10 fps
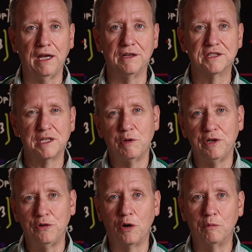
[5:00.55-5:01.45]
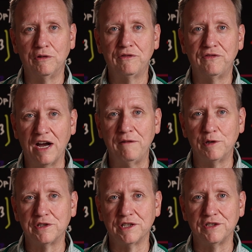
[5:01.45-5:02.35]
and somewhat normal
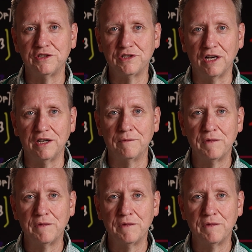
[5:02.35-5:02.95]
5% shunt.